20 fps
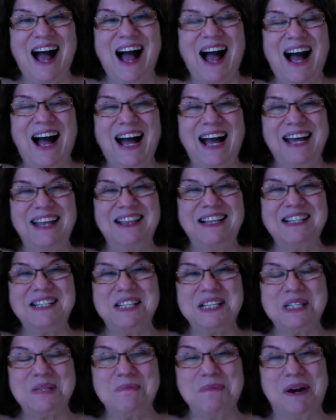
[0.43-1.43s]
Hi, this
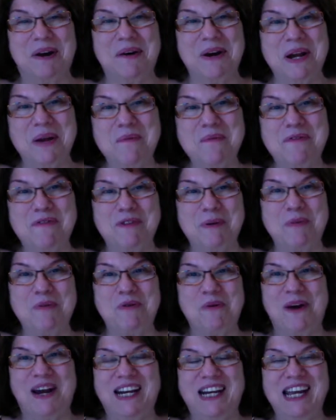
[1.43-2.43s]
is Miriam from
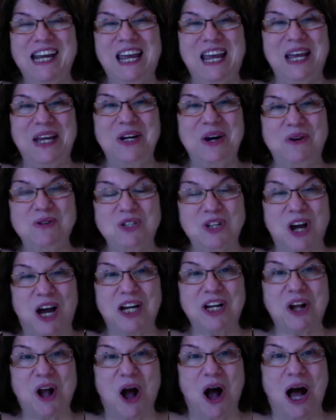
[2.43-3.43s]

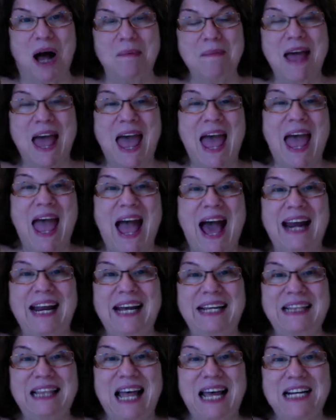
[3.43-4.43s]
GrannyKeto.com, and
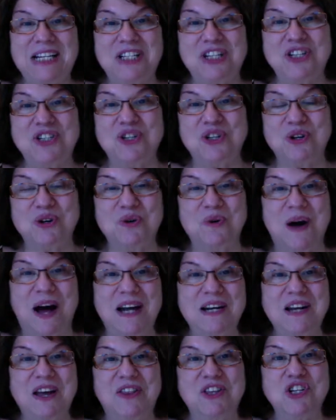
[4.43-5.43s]
I'd like to do
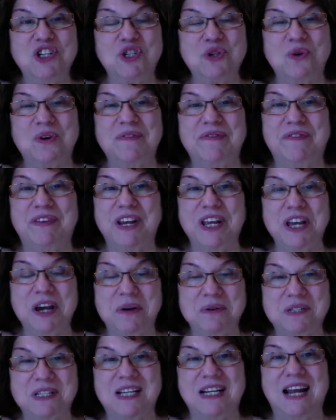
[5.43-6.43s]
another short
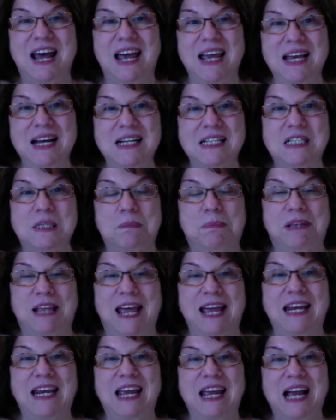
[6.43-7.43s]
video today
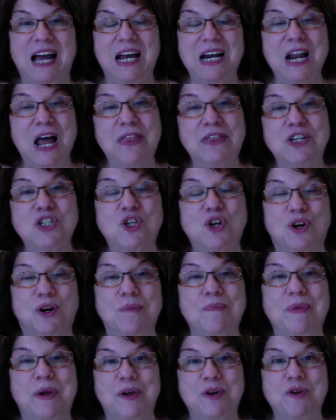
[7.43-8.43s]
explaining another
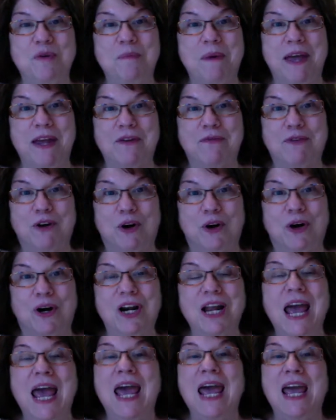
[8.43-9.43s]
term that you may have
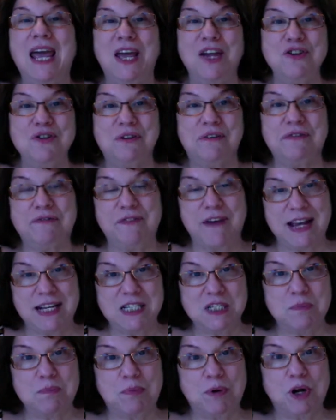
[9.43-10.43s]
heard in your
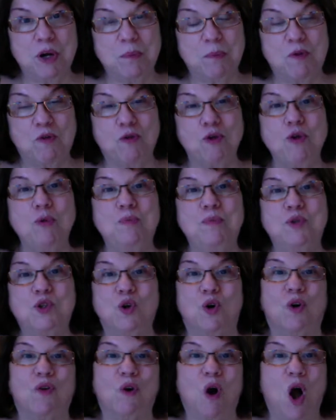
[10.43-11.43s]
Facebook groups
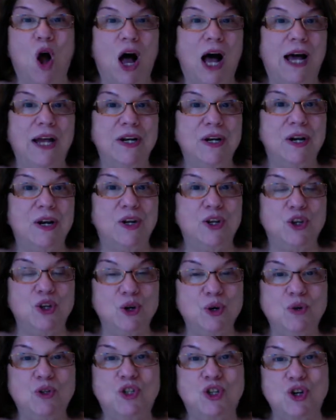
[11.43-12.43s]
or on
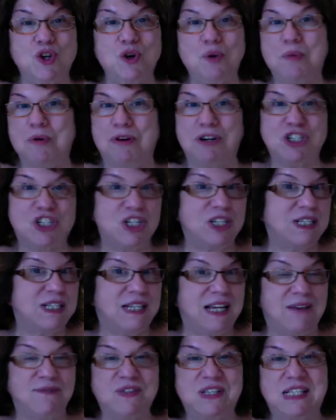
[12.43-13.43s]
YouTube or
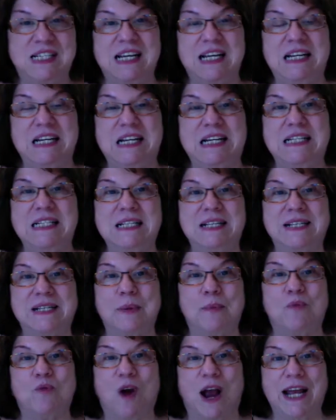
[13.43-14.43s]
just have seen it in
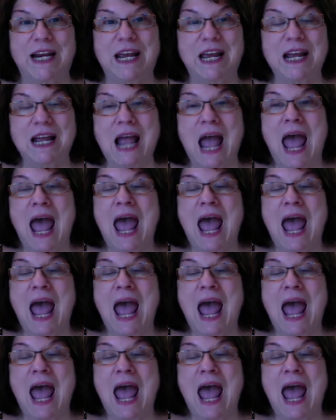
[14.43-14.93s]
some writing,